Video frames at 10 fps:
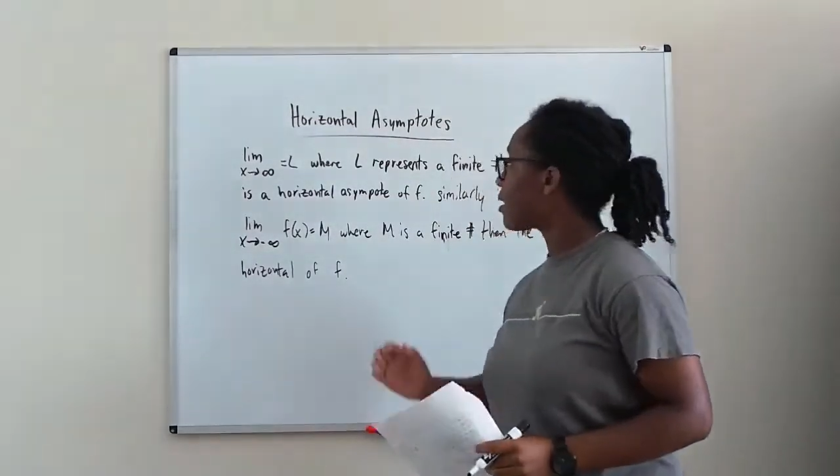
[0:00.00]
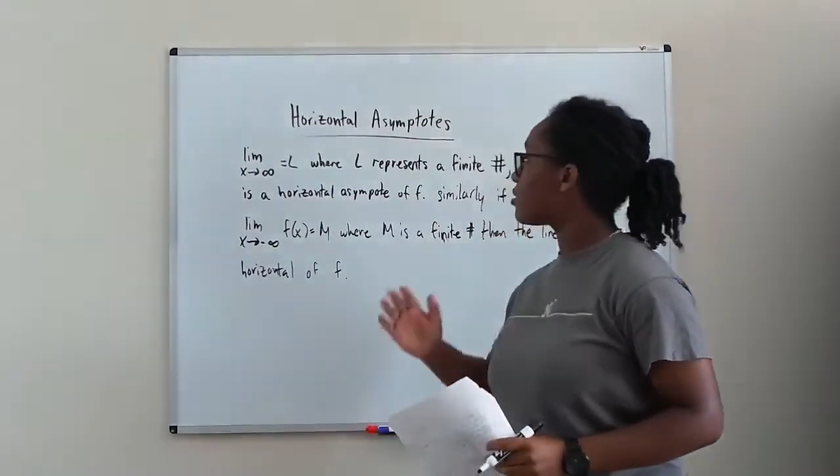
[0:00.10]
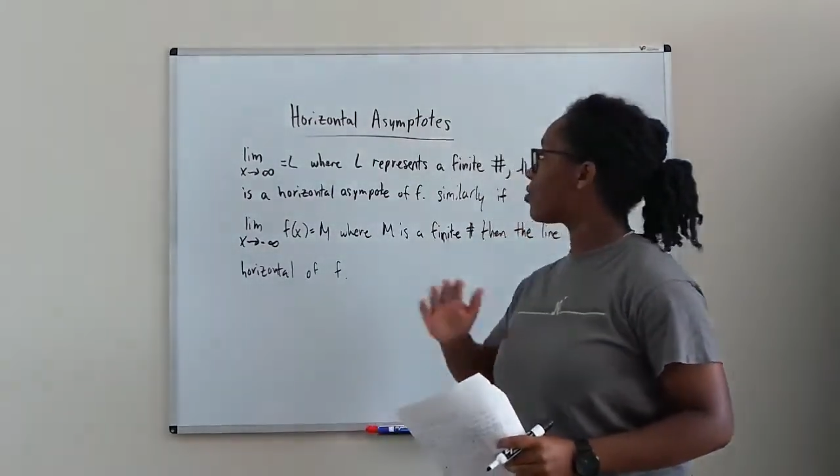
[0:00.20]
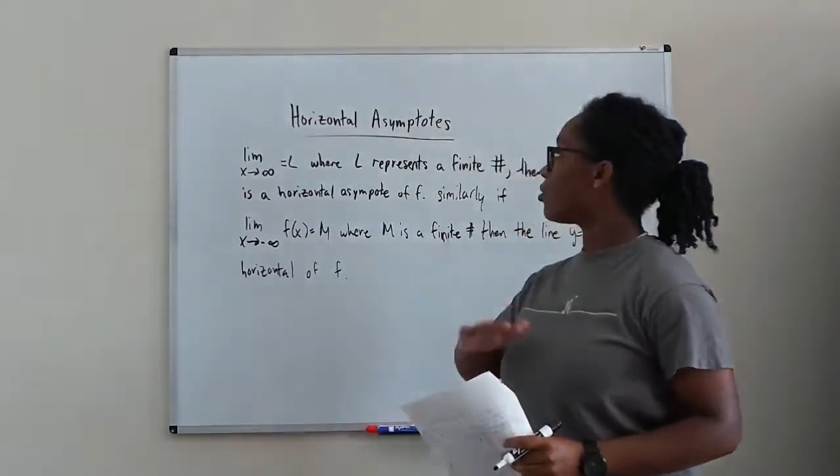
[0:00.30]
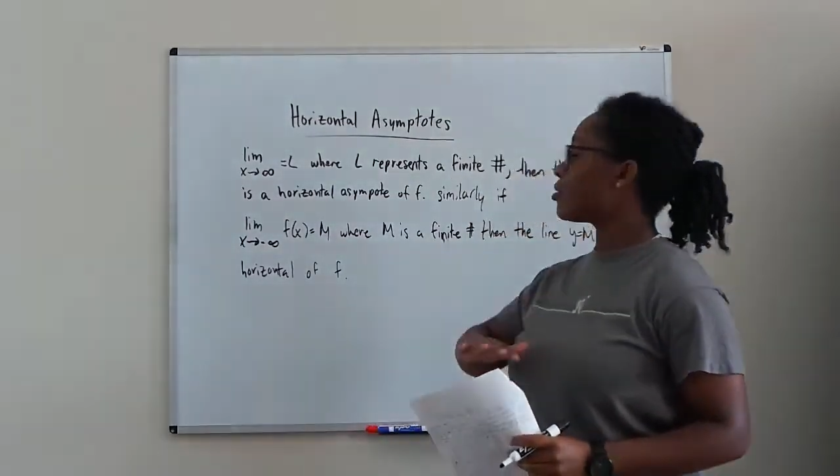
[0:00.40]

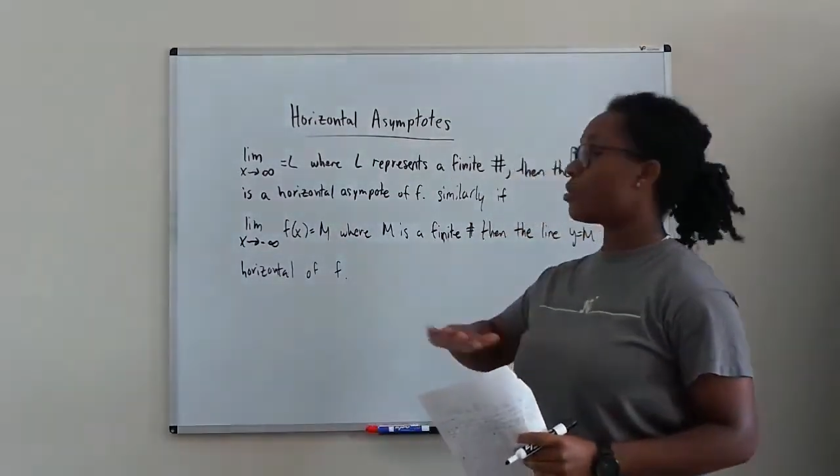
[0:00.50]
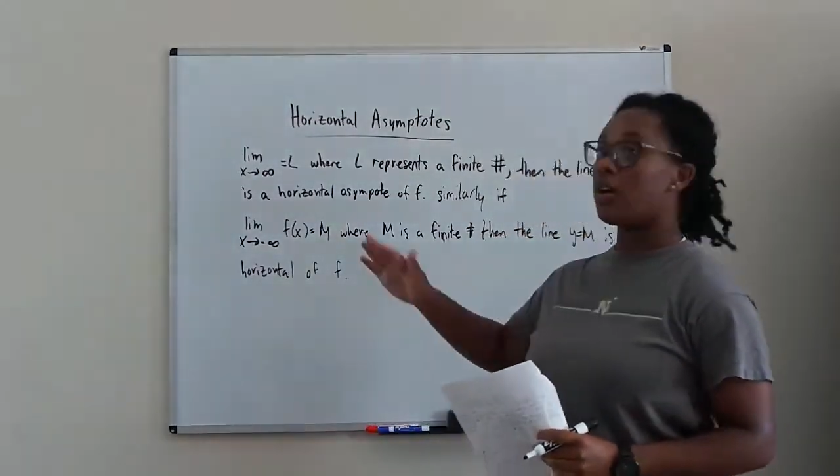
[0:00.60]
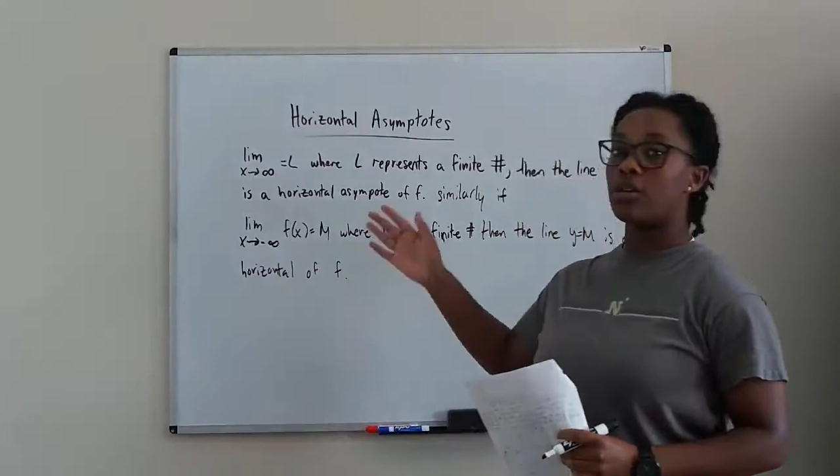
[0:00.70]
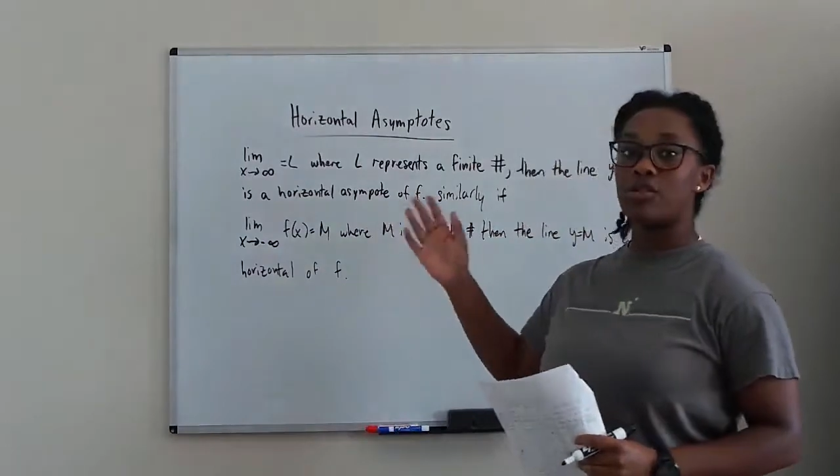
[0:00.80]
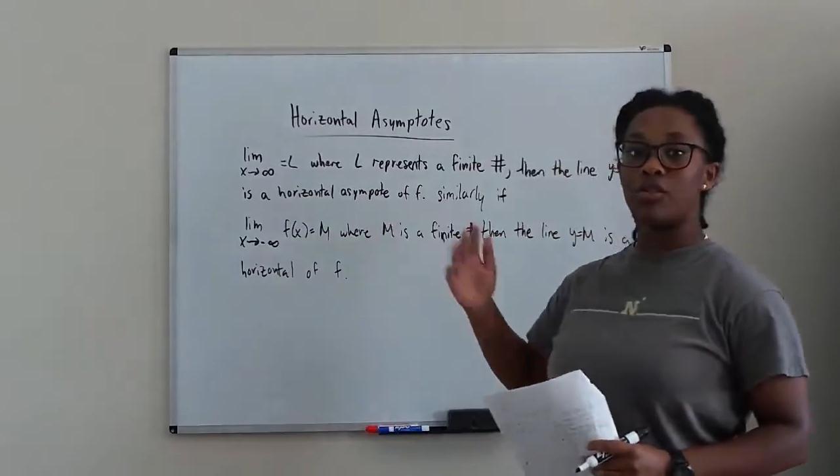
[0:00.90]
x grows
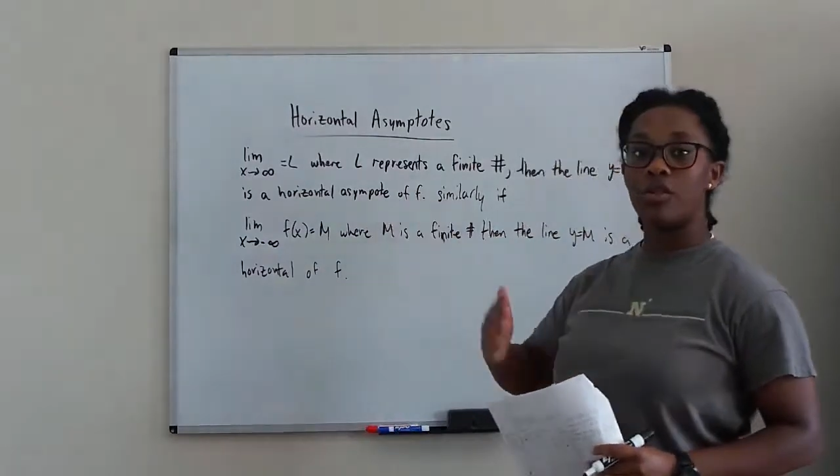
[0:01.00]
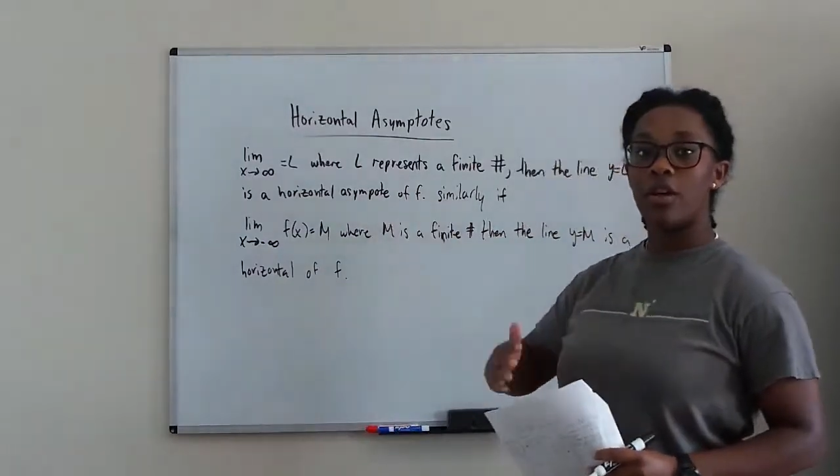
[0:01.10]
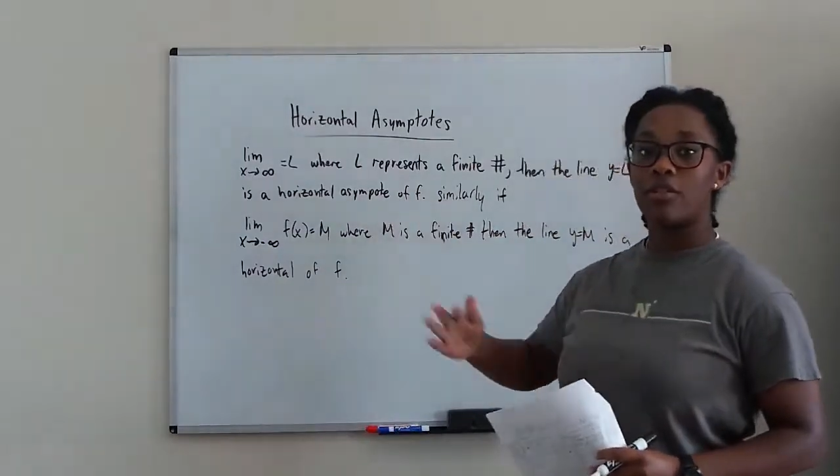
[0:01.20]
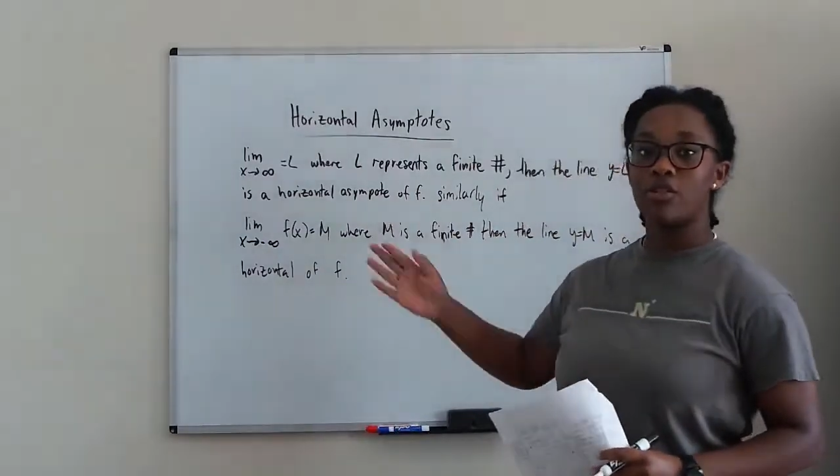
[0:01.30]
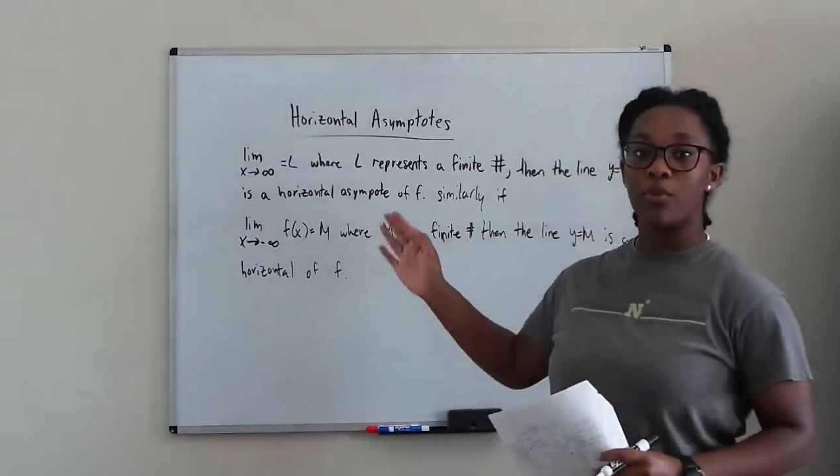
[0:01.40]
larger and
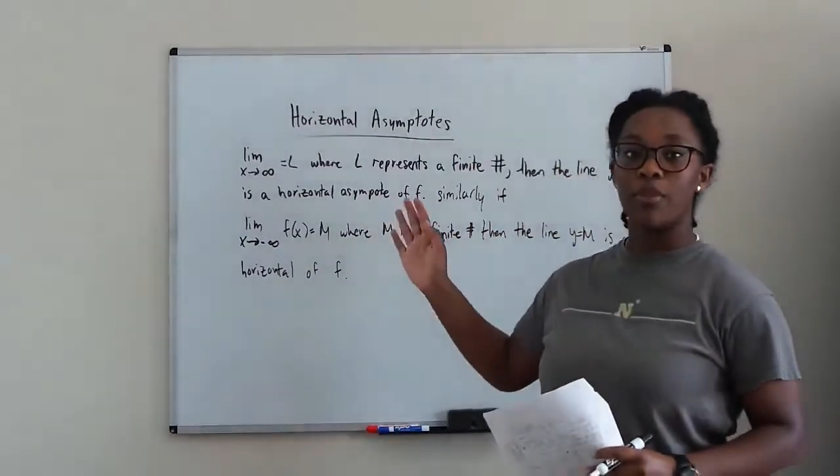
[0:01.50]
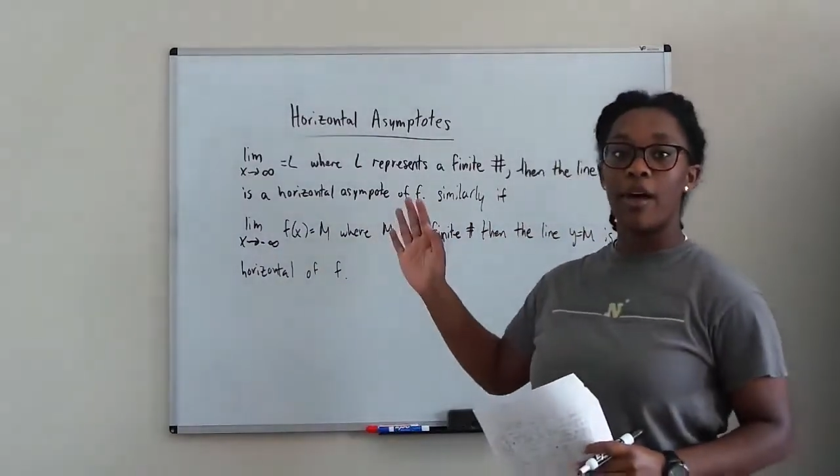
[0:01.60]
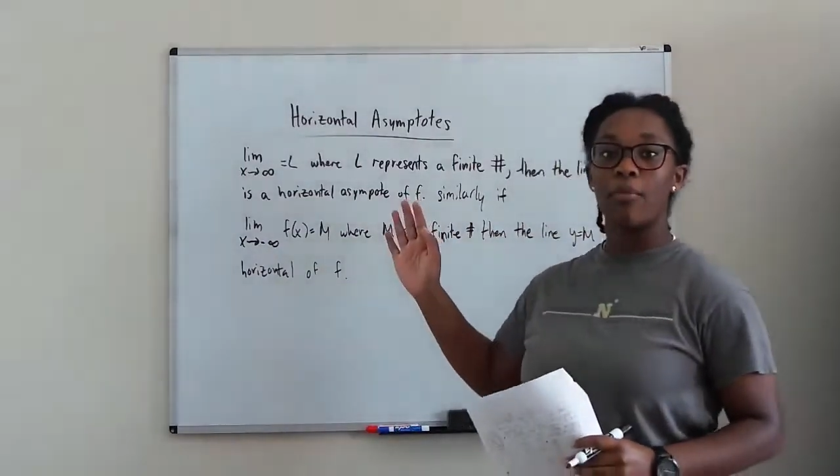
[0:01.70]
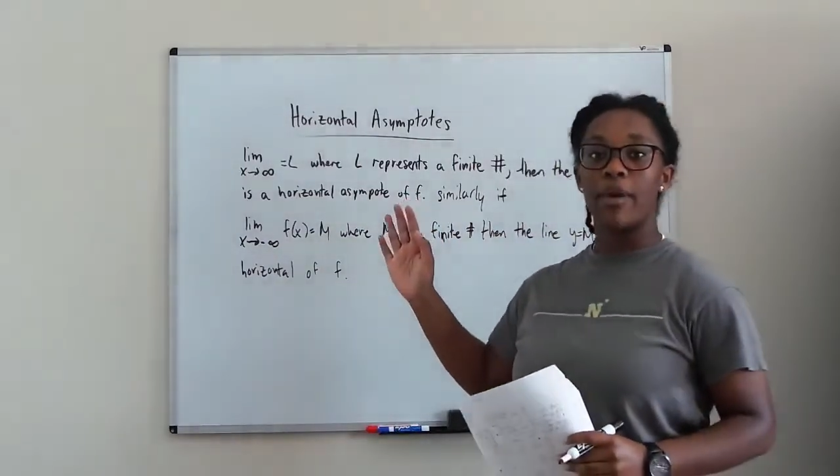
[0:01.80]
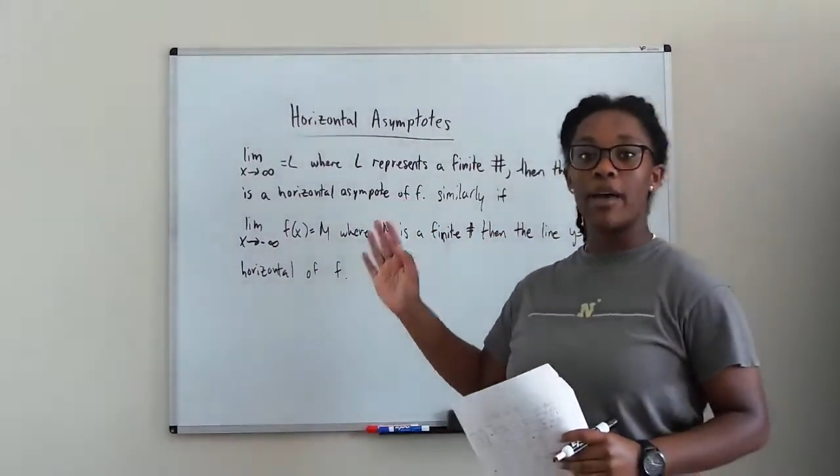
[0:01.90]
larger
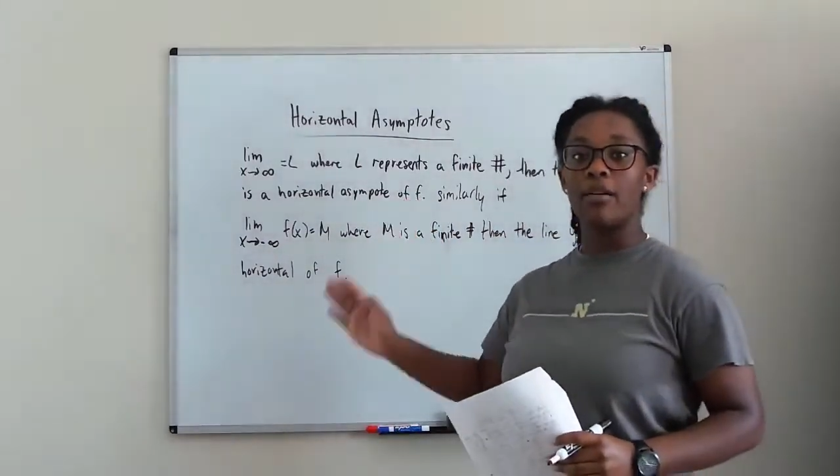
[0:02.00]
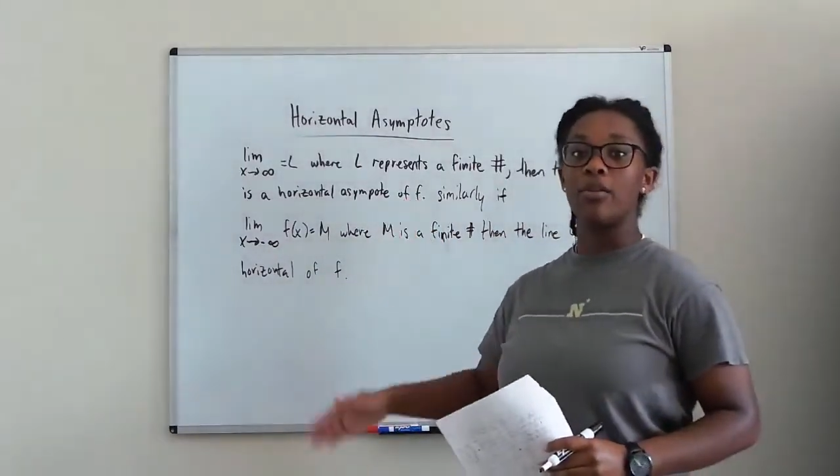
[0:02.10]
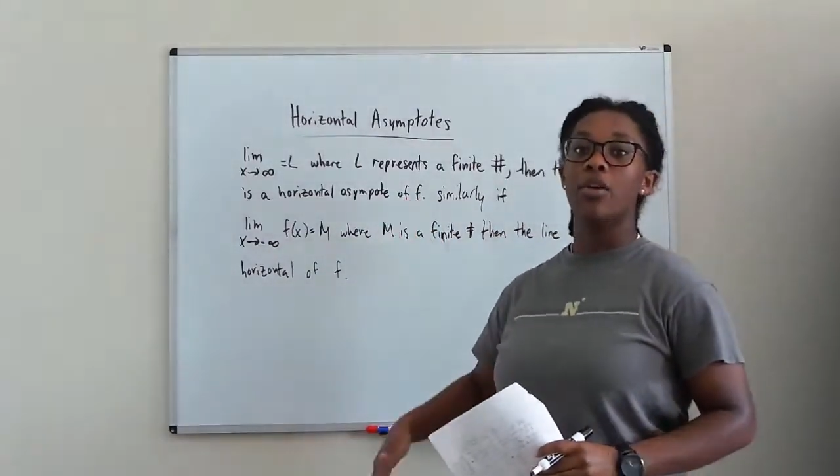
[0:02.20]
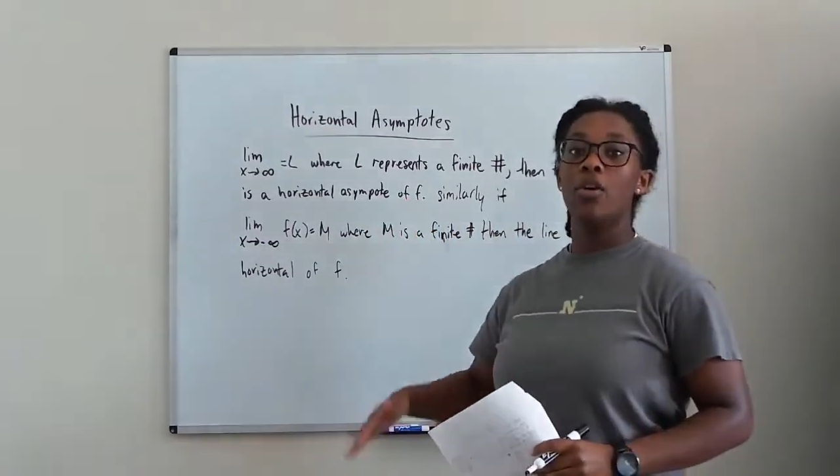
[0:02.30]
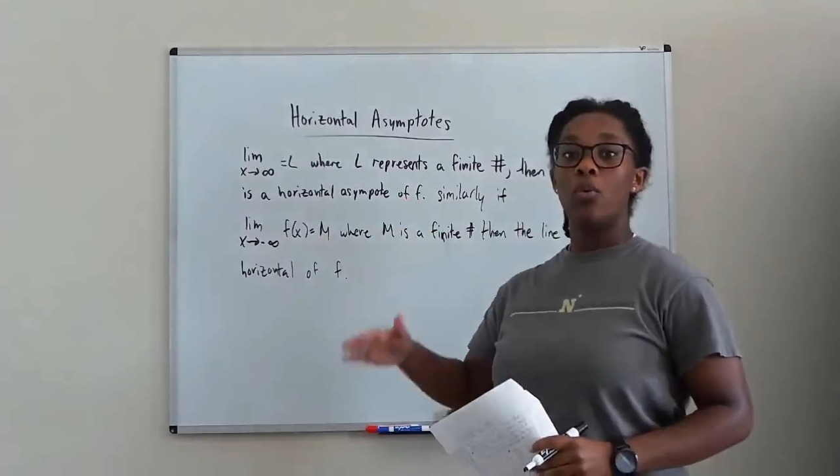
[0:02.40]
without bound,